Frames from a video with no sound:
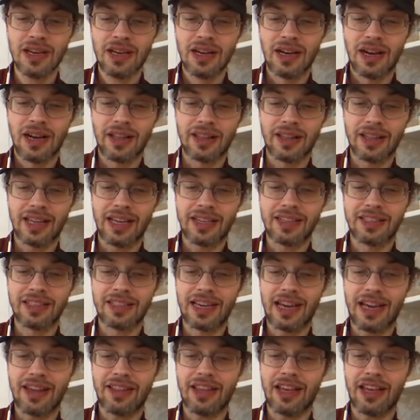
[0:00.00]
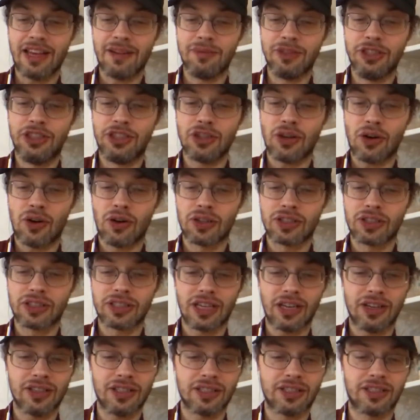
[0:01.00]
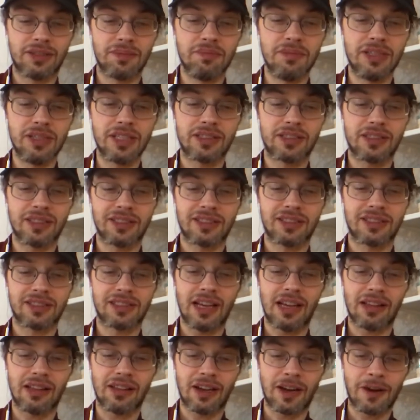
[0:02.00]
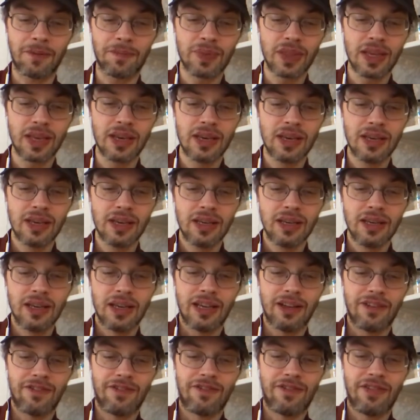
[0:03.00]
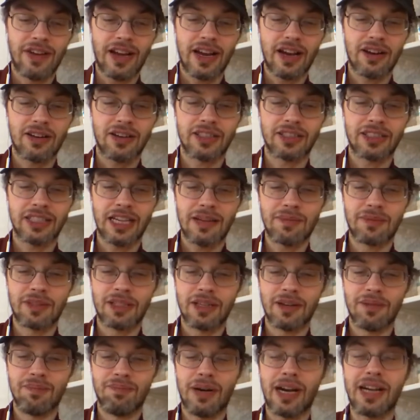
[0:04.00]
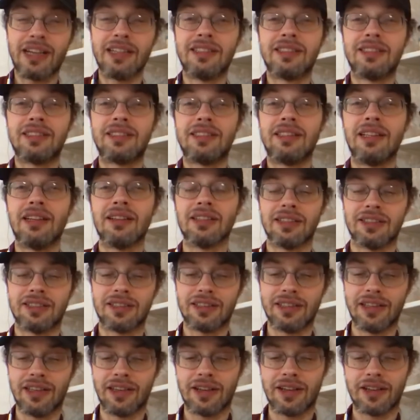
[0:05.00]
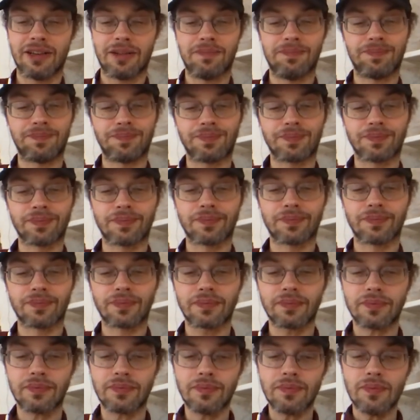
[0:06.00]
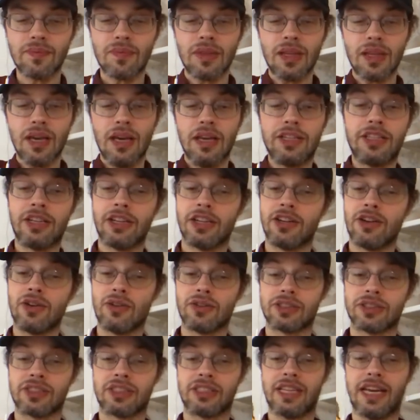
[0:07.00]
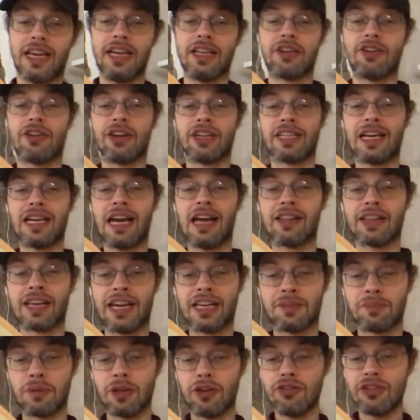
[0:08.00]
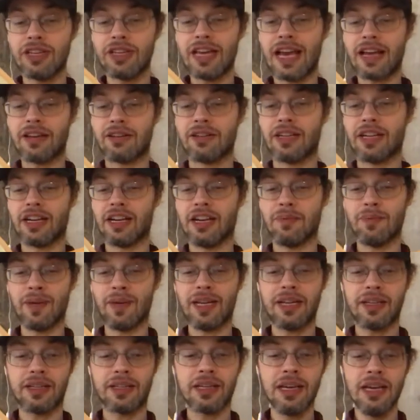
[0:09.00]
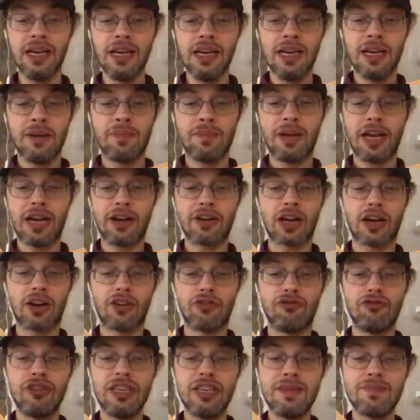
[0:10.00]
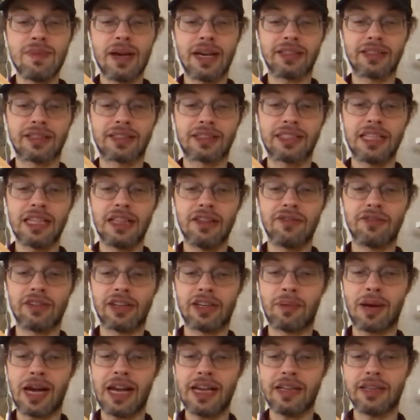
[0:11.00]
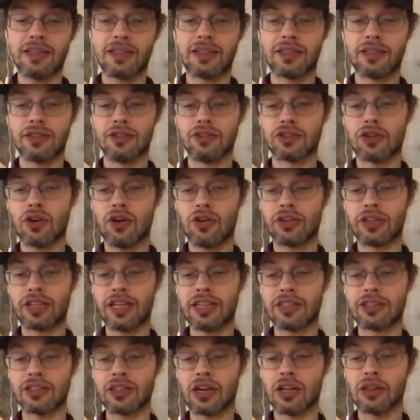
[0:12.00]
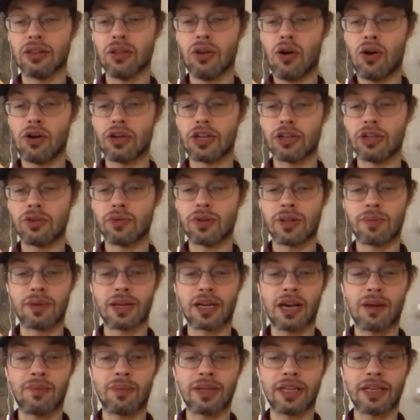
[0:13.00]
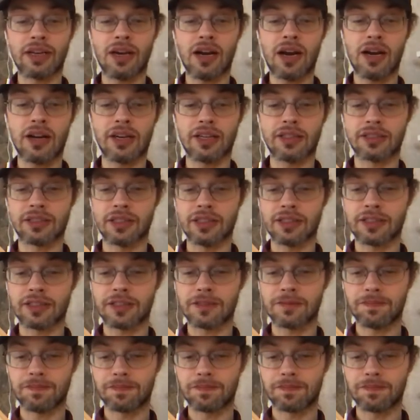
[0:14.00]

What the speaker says: and then to get them jocks out at Mister's cellar. It's fair a shame to bide still and see it. She did not stay to retaliate, but re-entered in a minute, bearing a reaming silver pint, whose contents I lauded with becoming earnestness.